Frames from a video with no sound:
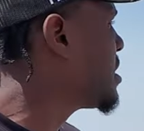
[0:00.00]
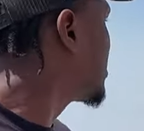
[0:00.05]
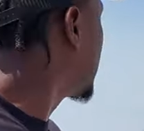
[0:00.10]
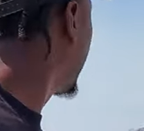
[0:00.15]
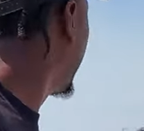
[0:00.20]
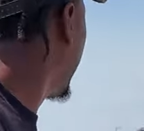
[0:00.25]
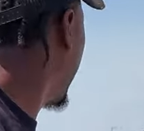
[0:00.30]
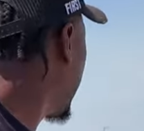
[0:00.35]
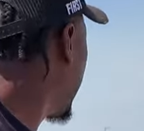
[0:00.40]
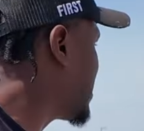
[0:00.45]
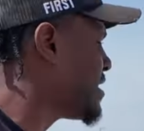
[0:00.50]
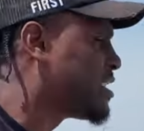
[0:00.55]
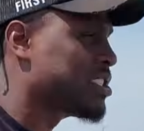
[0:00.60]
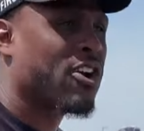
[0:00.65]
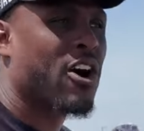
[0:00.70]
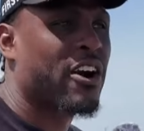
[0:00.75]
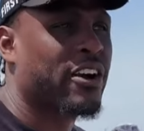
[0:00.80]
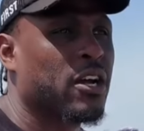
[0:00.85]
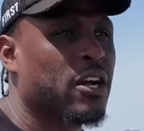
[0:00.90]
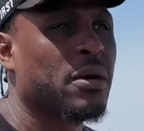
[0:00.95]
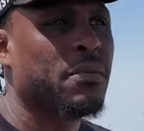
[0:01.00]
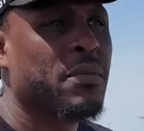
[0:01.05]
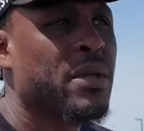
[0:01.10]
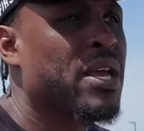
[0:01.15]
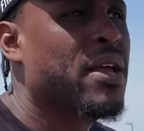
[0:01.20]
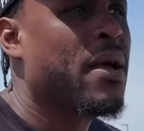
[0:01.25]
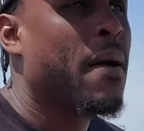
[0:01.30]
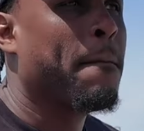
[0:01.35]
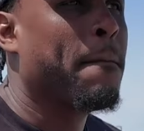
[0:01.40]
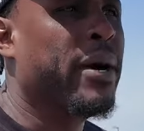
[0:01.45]
just the van startup.
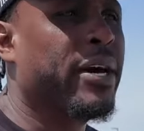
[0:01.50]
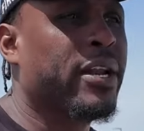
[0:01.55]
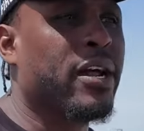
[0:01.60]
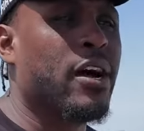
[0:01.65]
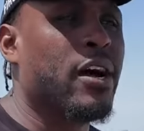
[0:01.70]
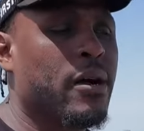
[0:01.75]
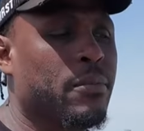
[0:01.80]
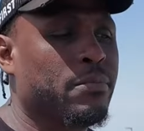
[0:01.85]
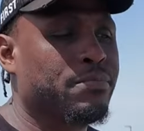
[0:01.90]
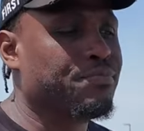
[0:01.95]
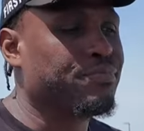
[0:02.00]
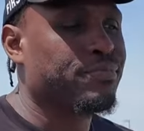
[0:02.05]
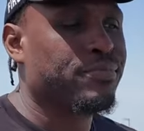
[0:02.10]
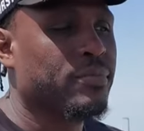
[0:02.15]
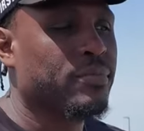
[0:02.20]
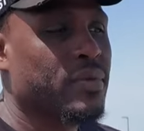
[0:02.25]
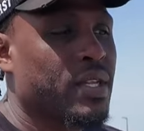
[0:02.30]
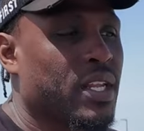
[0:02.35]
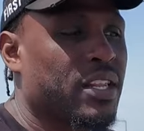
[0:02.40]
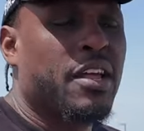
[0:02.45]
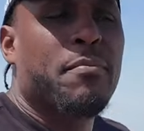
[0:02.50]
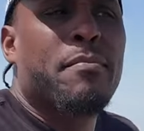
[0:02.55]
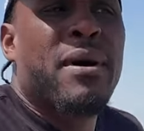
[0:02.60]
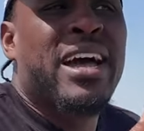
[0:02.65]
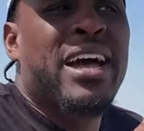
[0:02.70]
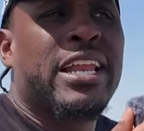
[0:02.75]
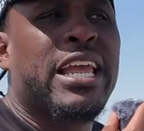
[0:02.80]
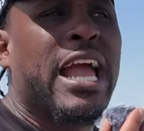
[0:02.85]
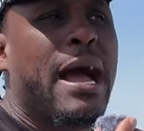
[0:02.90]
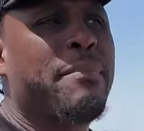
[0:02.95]
But the
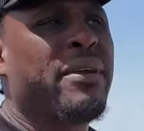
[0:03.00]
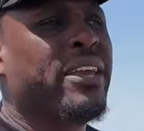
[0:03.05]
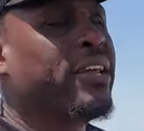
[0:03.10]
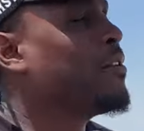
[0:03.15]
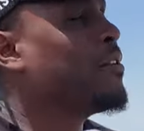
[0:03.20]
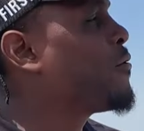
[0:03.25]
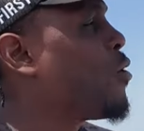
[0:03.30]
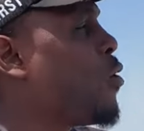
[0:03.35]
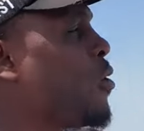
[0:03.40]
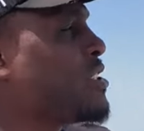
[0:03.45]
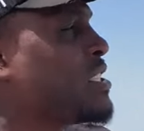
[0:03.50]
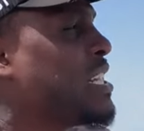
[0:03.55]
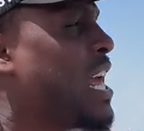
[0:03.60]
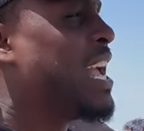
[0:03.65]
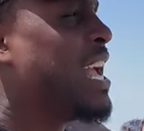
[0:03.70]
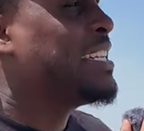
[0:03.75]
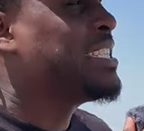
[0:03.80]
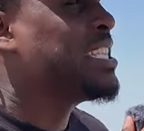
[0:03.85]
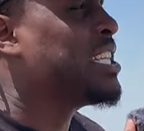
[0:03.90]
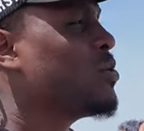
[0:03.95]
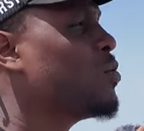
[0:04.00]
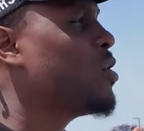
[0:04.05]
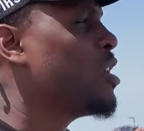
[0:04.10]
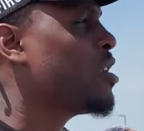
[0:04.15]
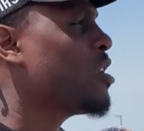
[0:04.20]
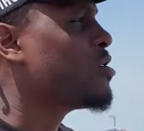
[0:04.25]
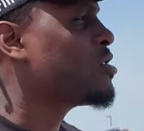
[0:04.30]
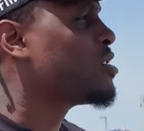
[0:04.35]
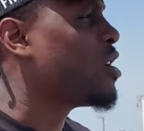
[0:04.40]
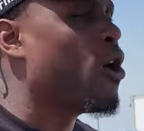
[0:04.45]
money, I mean, of course the
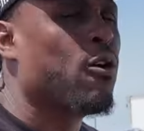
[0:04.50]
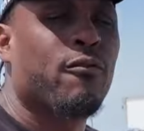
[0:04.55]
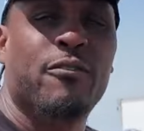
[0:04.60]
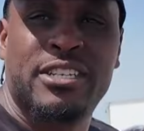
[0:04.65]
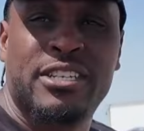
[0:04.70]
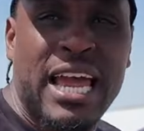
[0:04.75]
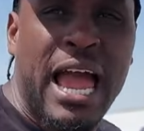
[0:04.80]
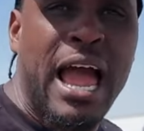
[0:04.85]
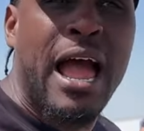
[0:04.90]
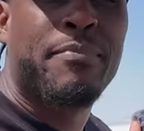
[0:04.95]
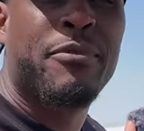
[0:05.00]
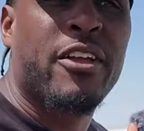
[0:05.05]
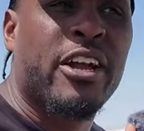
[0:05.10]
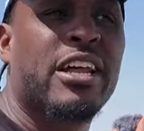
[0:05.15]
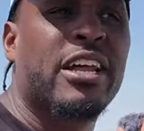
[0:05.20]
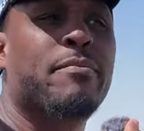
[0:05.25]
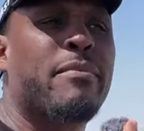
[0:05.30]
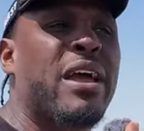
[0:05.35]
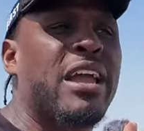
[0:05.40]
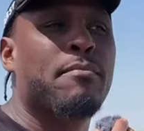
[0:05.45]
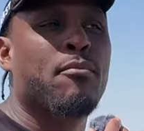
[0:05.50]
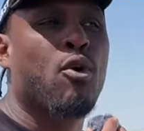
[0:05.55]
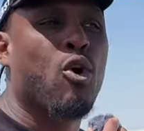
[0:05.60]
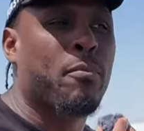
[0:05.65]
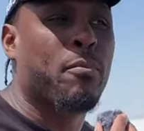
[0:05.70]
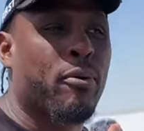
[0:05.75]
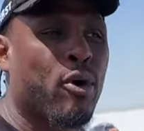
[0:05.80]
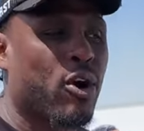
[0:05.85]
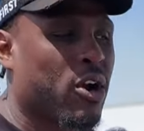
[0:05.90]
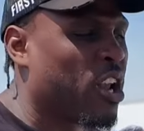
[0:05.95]
18-wheelers, over time, they're gonna make
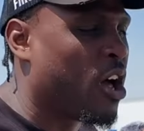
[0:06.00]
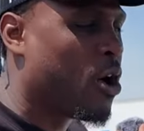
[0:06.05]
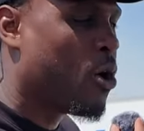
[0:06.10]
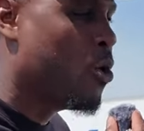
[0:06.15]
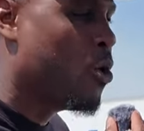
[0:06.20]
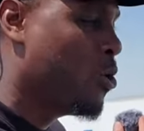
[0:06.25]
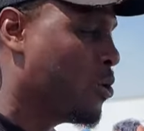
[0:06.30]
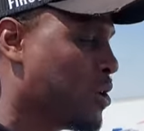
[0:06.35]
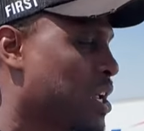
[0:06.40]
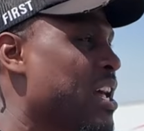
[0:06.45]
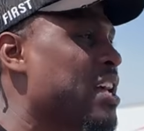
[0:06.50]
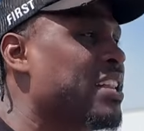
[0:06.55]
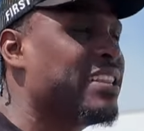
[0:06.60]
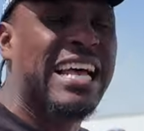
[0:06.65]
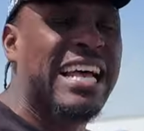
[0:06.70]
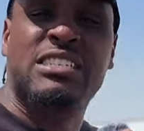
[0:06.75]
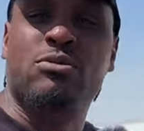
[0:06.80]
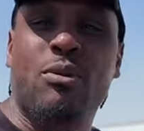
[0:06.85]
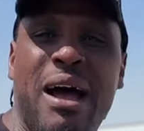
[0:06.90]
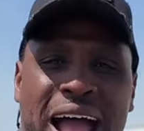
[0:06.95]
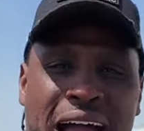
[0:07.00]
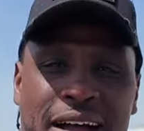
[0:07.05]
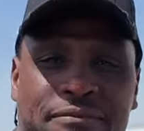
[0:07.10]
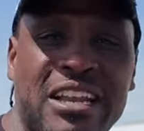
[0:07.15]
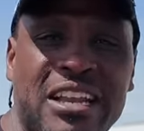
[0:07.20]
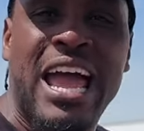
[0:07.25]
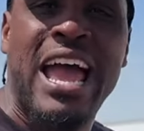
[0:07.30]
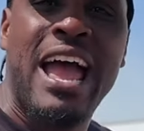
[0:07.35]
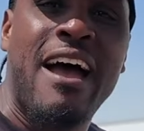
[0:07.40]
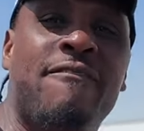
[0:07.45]
more per load. That's why I
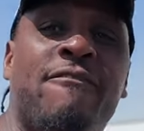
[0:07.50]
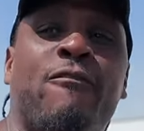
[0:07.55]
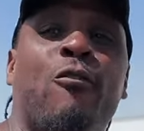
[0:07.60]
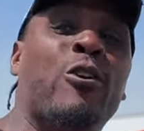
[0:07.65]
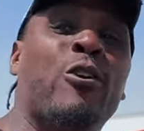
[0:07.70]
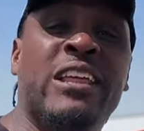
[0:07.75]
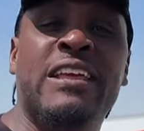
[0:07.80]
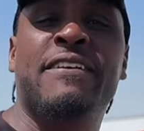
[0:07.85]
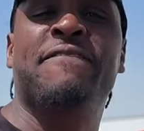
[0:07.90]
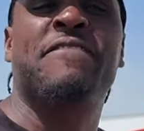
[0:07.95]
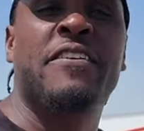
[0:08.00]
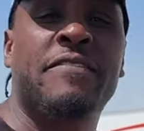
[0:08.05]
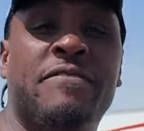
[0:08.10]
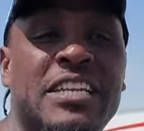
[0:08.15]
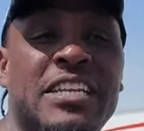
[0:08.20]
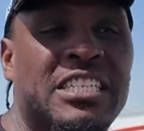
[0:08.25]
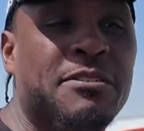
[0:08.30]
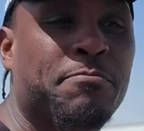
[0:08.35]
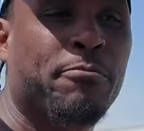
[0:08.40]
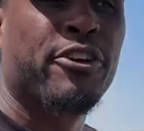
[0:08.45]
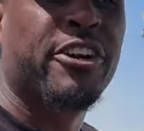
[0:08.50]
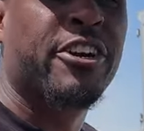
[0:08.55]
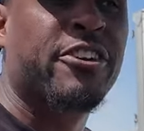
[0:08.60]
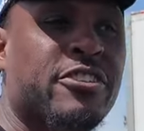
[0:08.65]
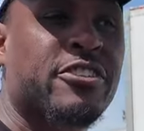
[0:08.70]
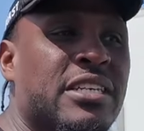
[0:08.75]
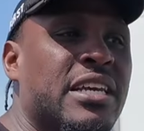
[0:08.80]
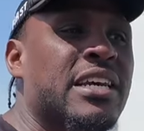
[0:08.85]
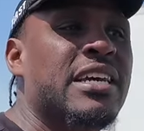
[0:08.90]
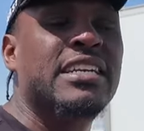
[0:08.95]
have to have 40 and 50
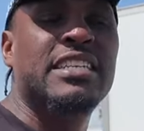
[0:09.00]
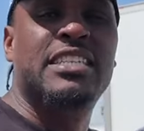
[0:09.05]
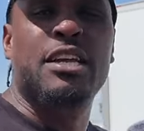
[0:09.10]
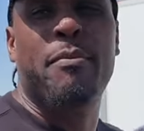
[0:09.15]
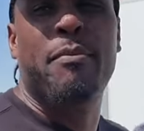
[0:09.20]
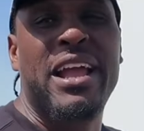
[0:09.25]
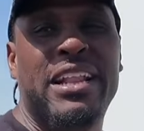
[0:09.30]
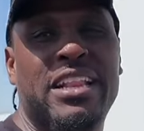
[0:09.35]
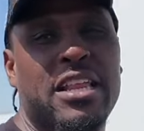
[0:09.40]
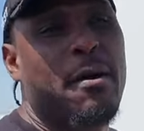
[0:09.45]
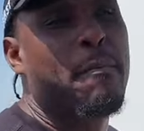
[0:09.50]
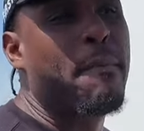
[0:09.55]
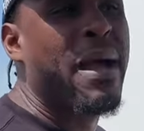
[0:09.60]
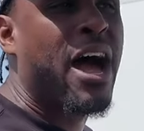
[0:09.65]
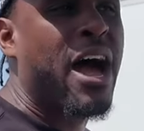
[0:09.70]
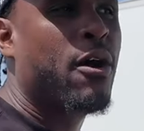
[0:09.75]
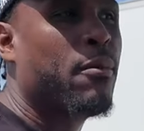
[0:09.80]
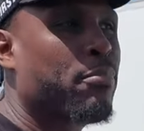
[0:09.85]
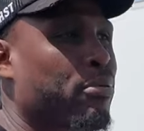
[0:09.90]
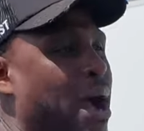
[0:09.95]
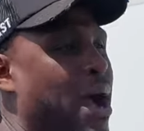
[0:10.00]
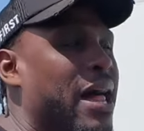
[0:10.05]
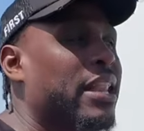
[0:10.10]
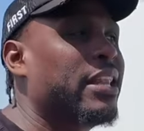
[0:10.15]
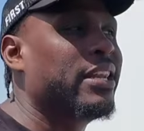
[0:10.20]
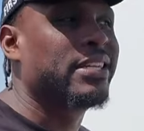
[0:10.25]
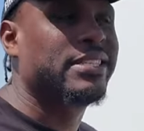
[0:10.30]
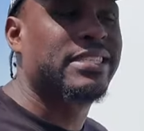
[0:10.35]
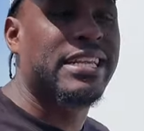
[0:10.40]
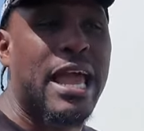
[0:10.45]
sprinters to make the amount
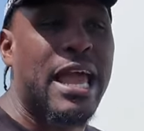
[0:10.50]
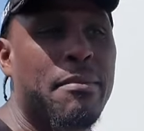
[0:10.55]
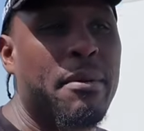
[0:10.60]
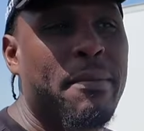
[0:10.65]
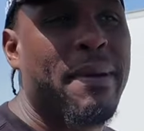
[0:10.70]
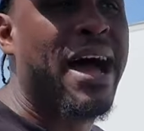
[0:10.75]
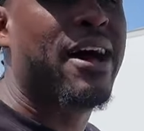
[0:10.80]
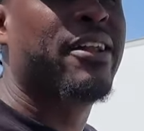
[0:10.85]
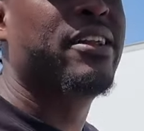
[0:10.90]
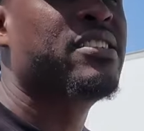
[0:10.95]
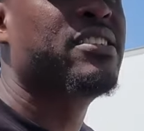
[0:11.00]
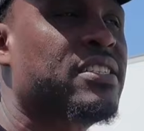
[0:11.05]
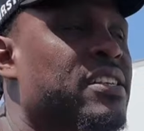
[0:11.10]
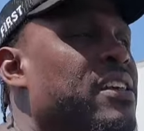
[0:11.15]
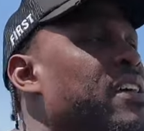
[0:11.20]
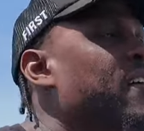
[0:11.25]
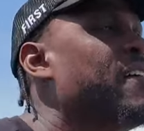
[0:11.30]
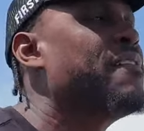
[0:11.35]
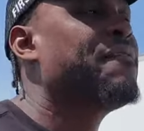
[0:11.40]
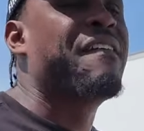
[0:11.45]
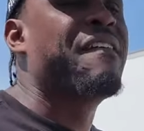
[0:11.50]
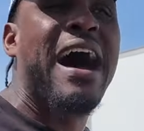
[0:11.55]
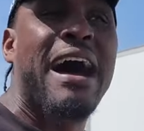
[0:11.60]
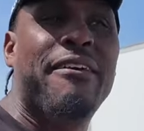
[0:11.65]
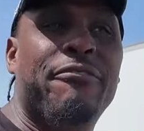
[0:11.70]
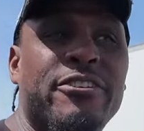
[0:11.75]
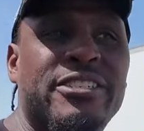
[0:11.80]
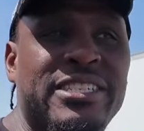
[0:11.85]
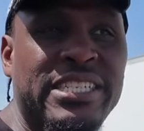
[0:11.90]
probably the same amount as 5 or